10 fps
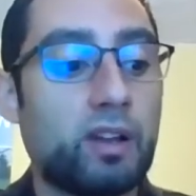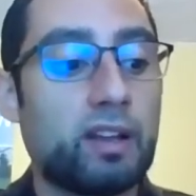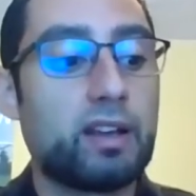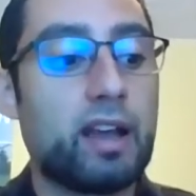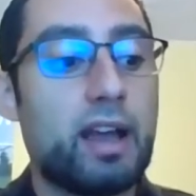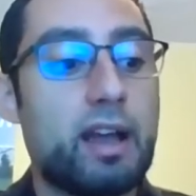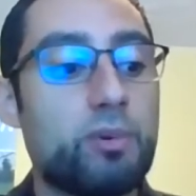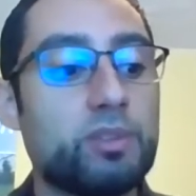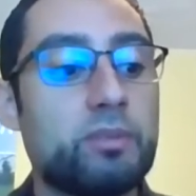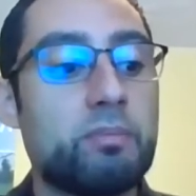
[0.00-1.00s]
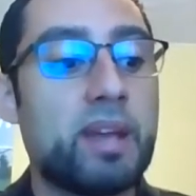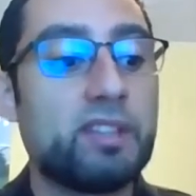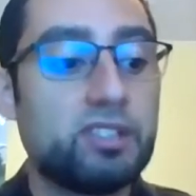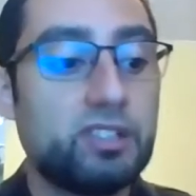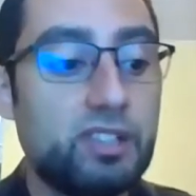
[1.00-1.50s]
Like I wasn't
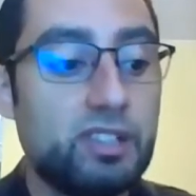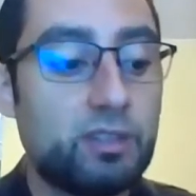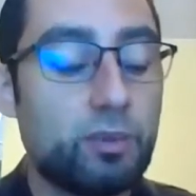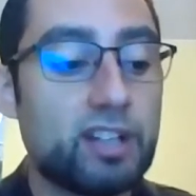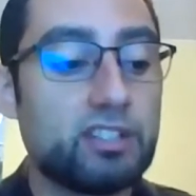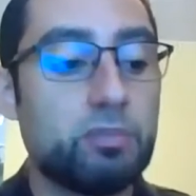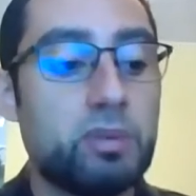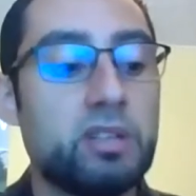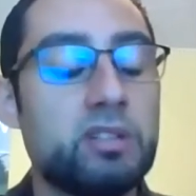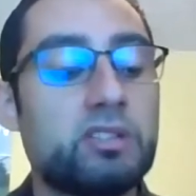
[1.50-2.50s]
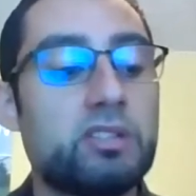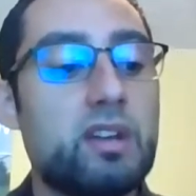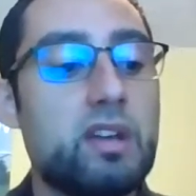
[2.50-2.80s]
mentally in the right space.